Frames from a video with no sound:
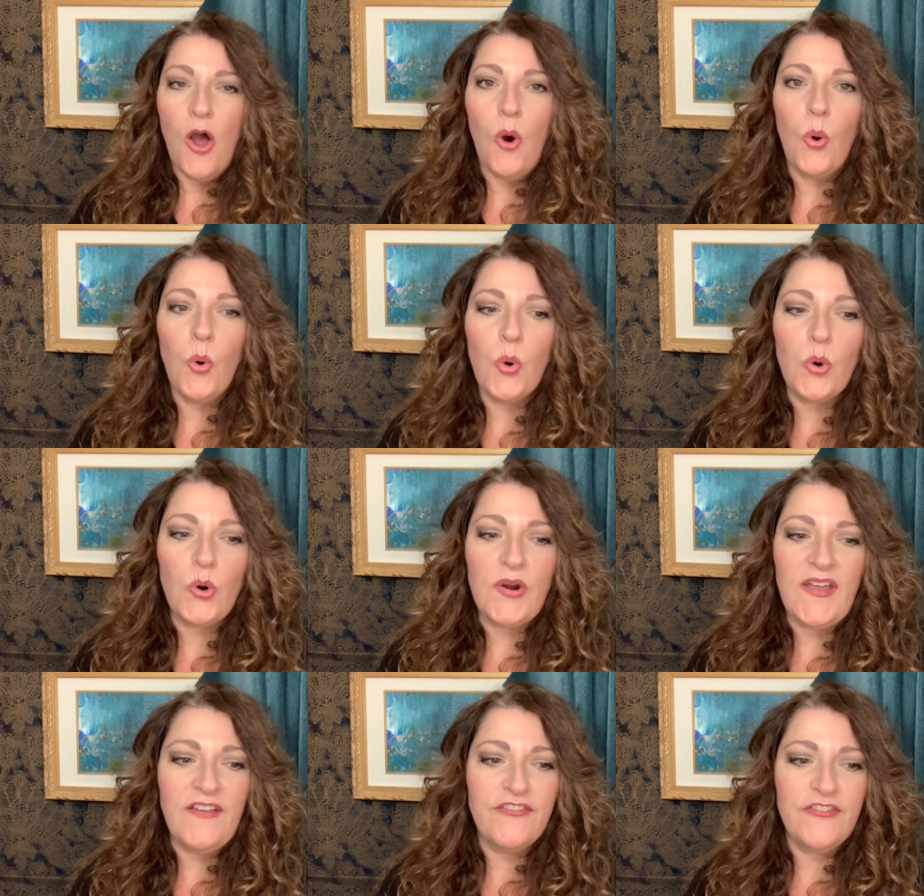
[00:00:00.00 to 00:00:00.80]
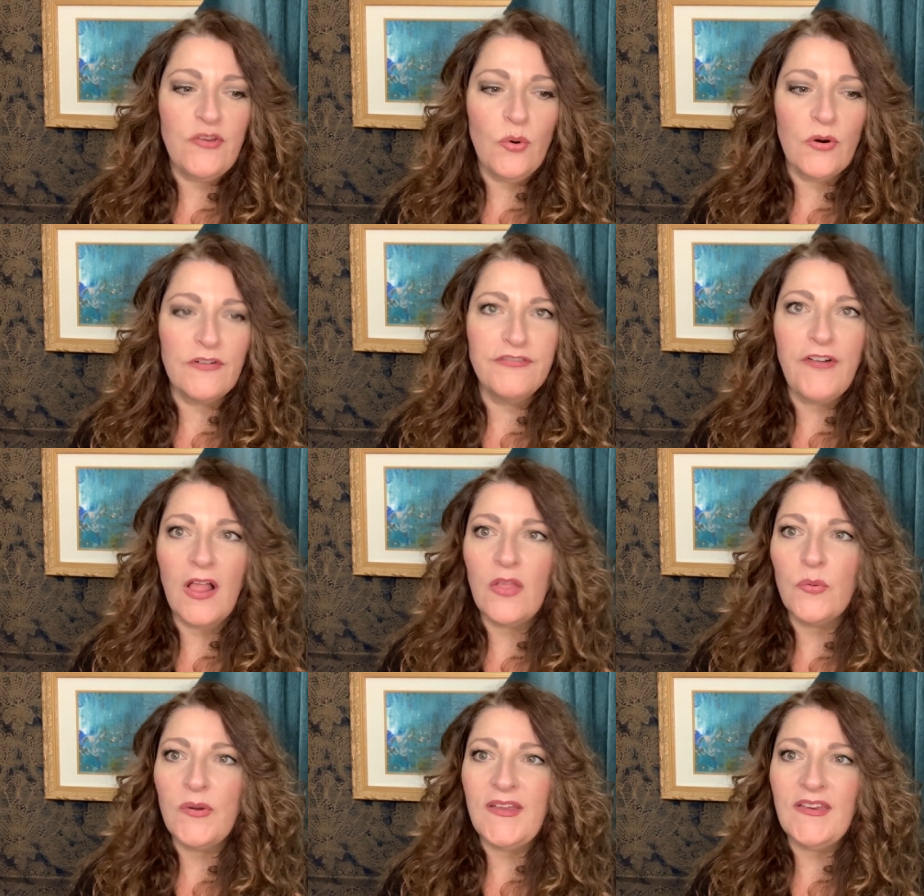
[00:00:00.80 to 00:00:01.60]
or if you're
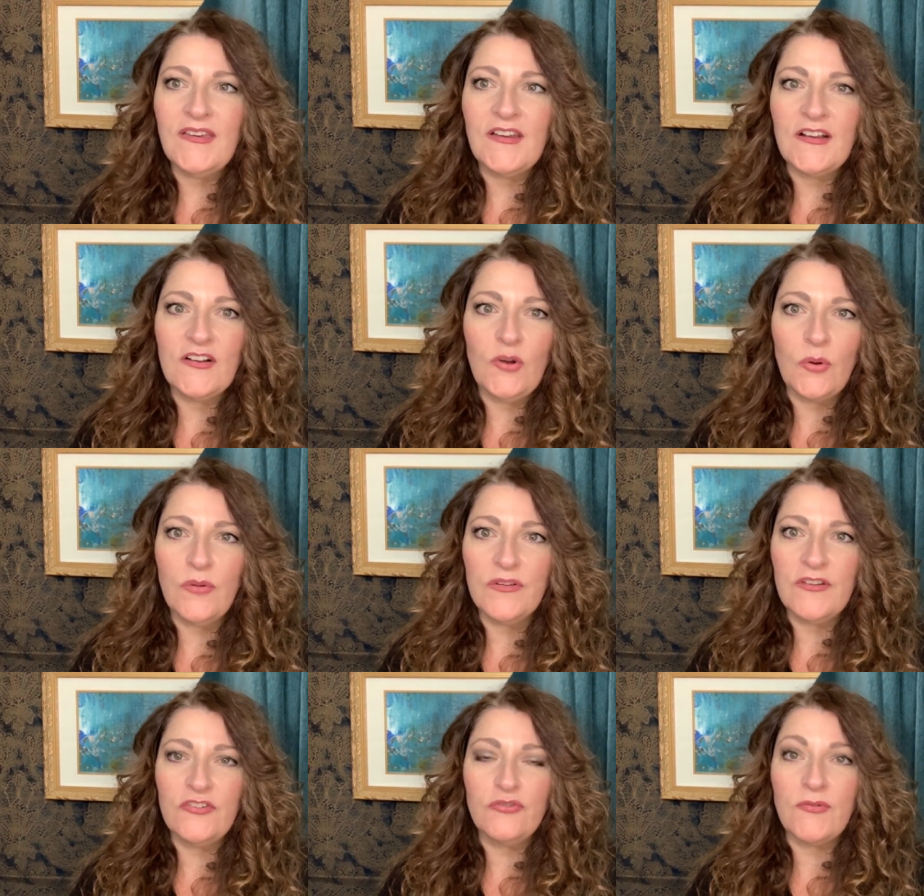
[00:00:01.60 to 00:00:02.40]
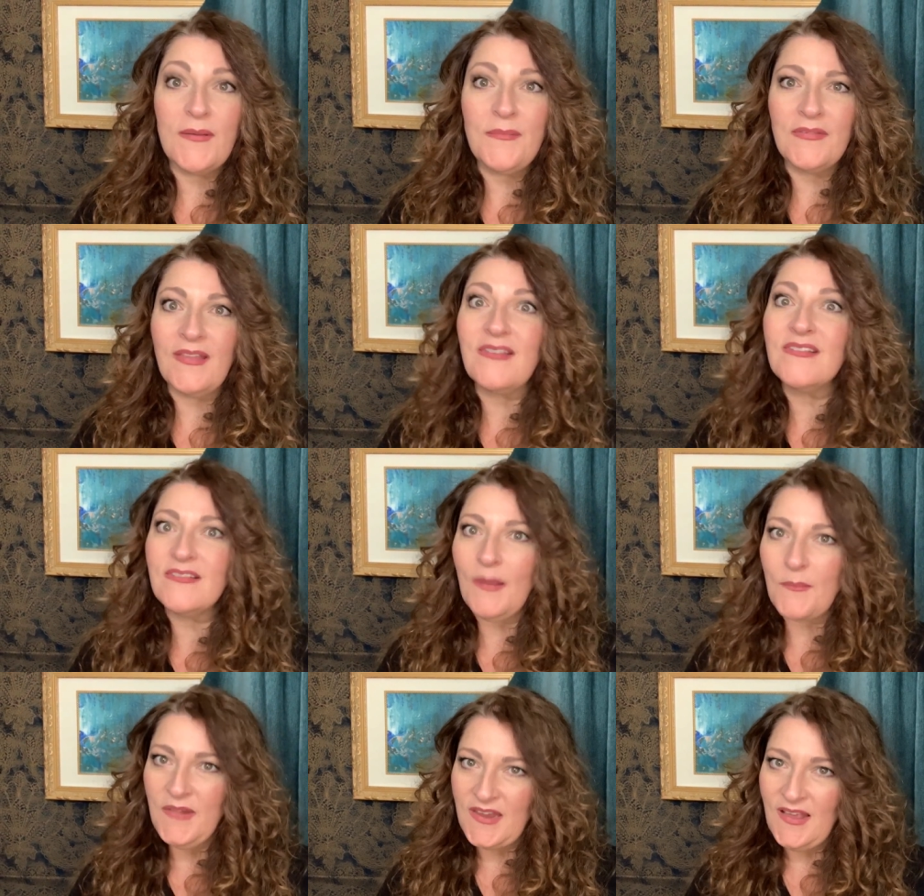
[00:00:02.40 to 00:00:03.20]
following goals and dreams that
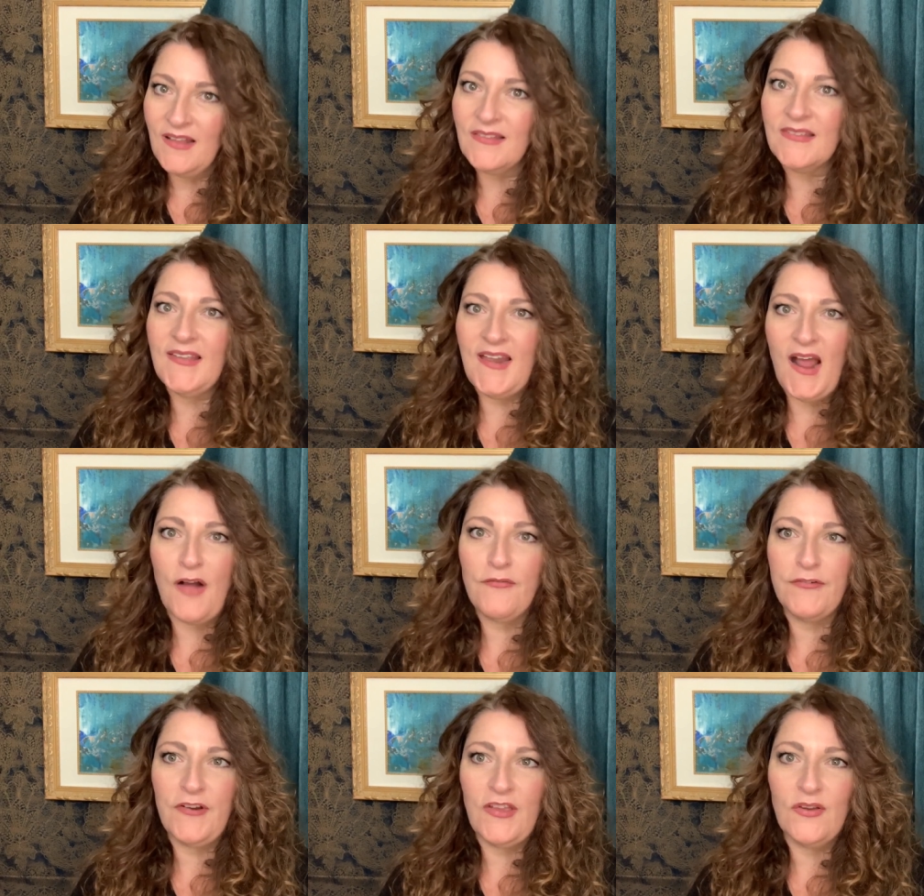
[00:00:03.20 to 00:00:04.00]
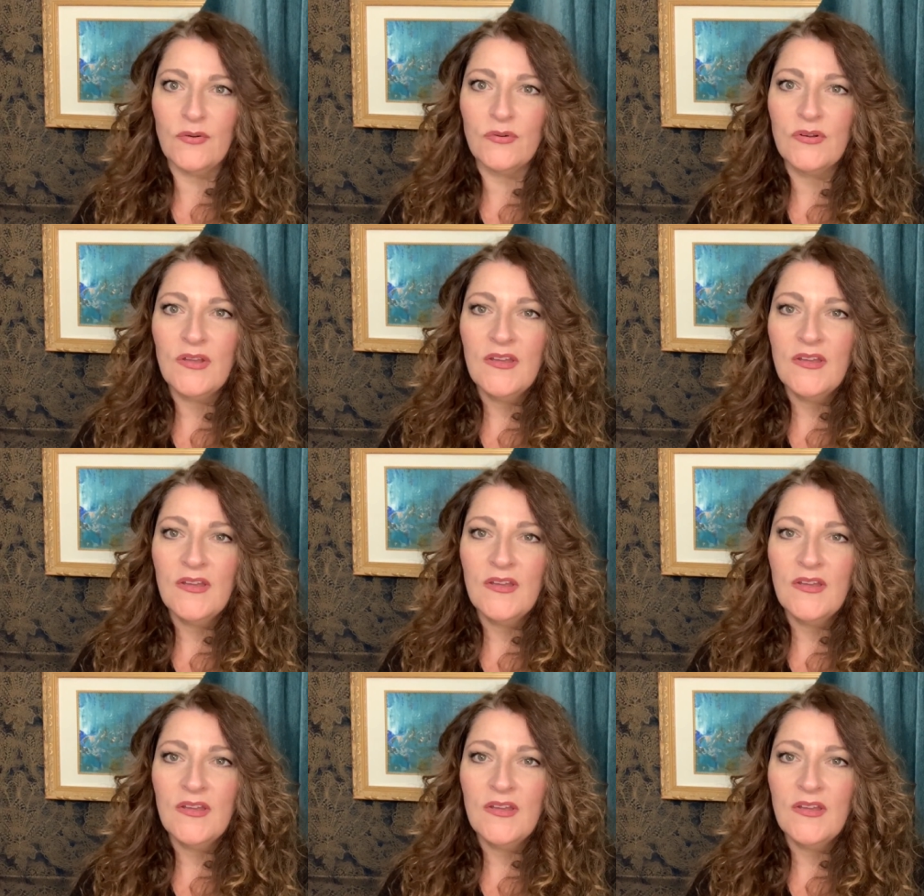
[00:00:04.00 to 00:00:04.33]
somebody else set out for you.